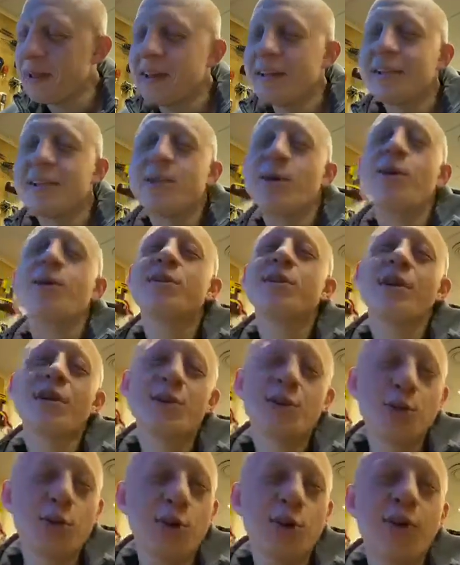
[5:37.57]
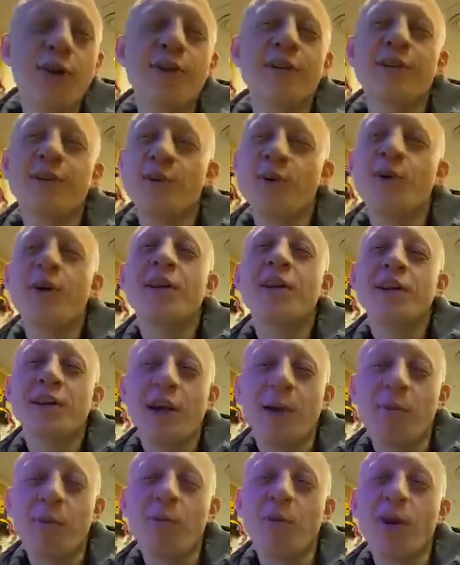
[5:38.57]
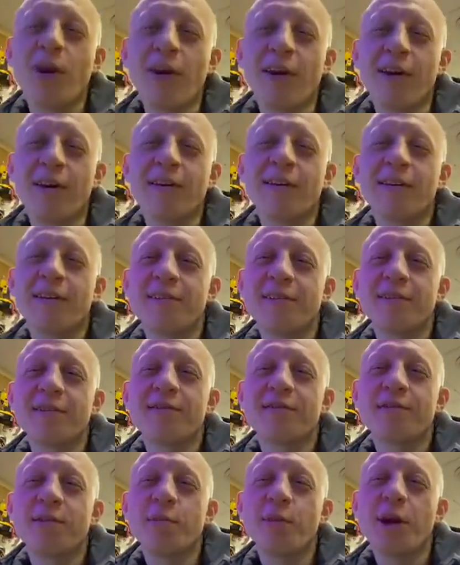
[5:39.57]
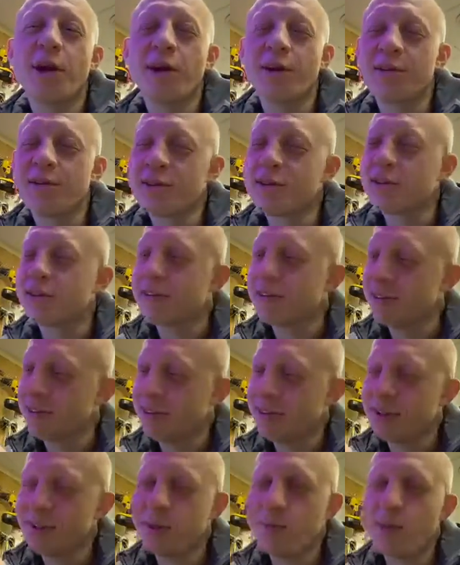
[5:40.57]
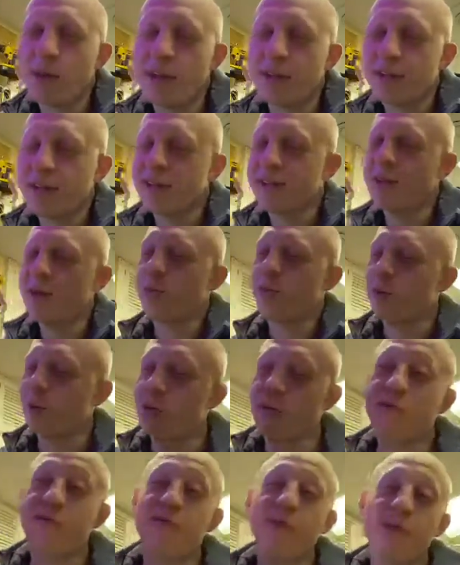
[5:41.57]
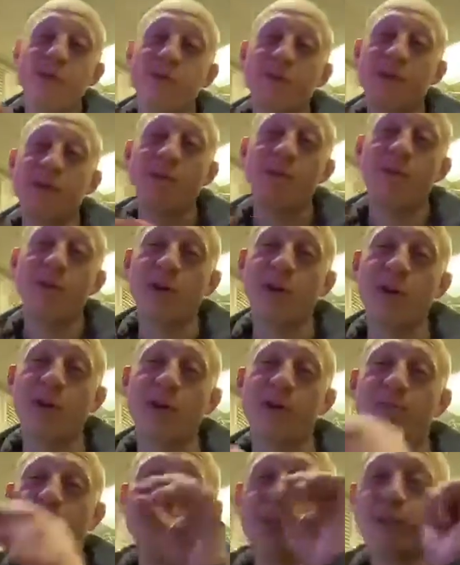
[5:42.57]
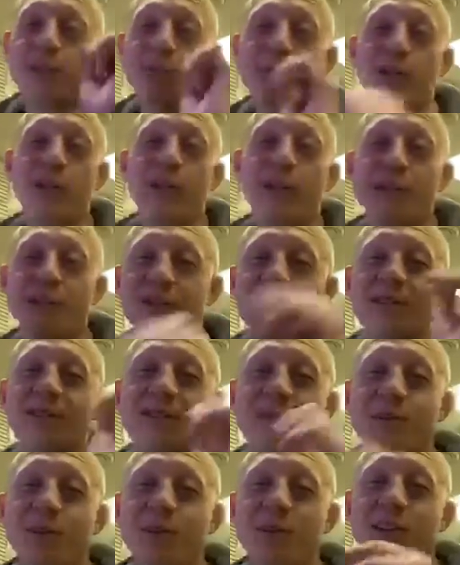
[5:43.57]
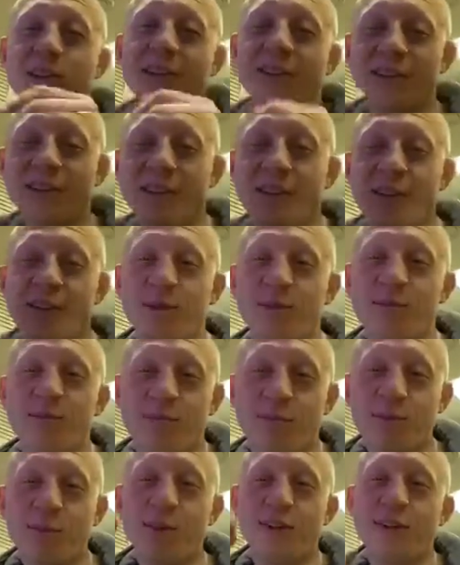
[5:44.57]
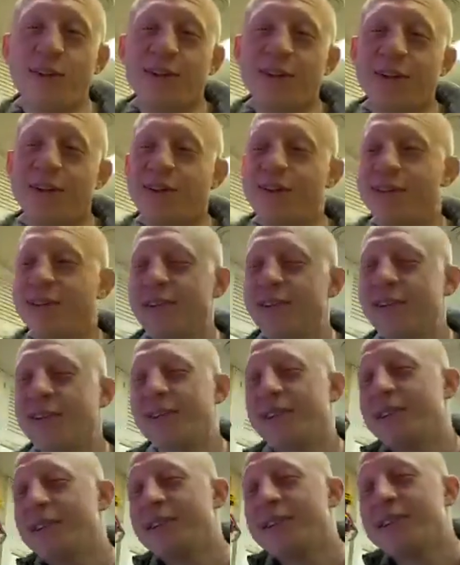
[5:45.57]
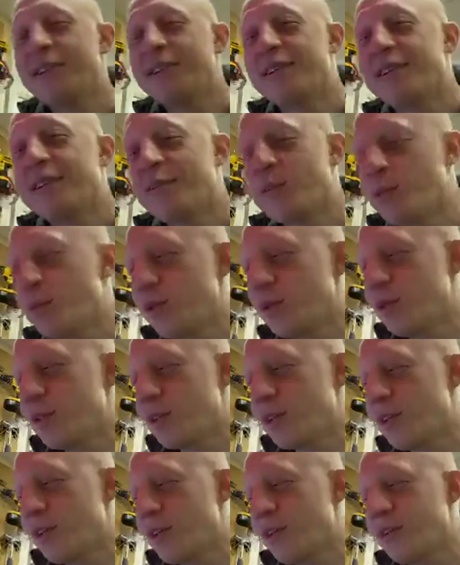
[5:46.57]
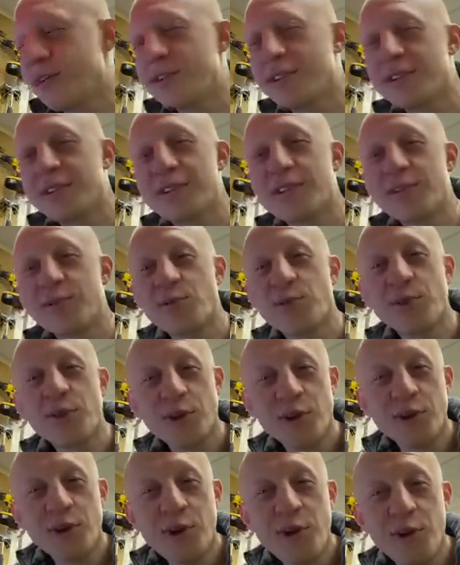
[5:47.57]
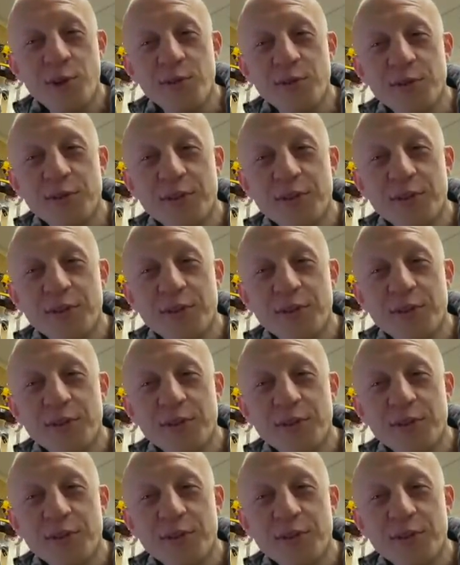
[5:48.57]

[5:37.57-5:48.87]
So I was like, sure, go get a Tupperware from the house. Get some plastic Tupperware. We fill it with some dirt, put some leaves and some sticks in there, and put in the snail. What are you going to call him?